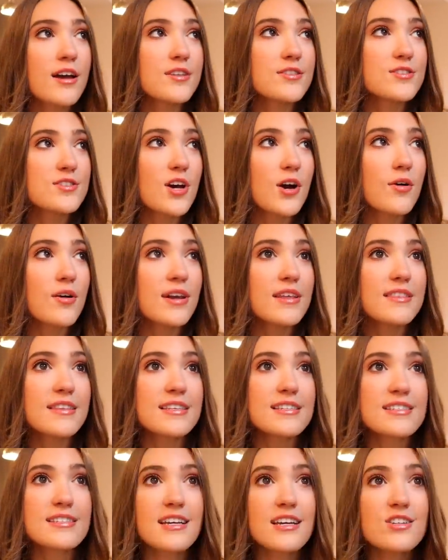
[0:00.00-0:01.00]
And so in
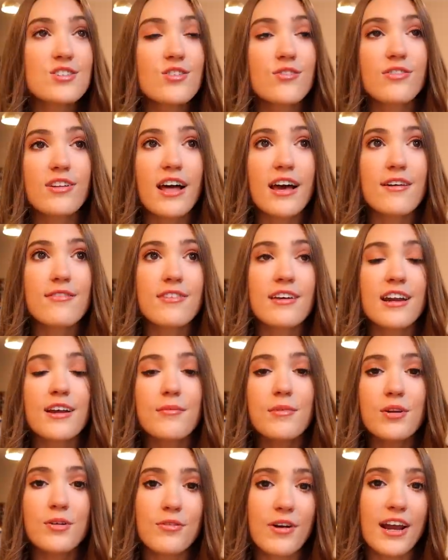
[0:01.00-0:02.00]
this stage of life that
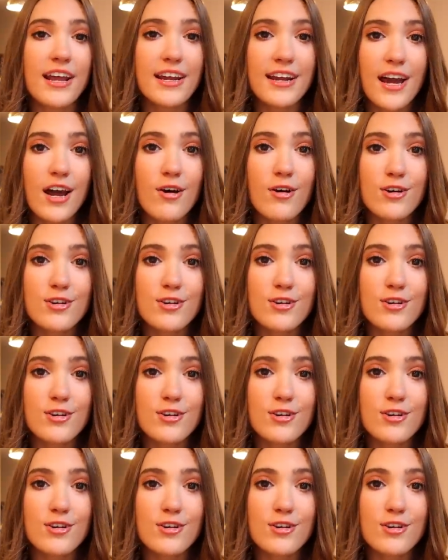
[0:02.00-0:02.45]
I'm in right now,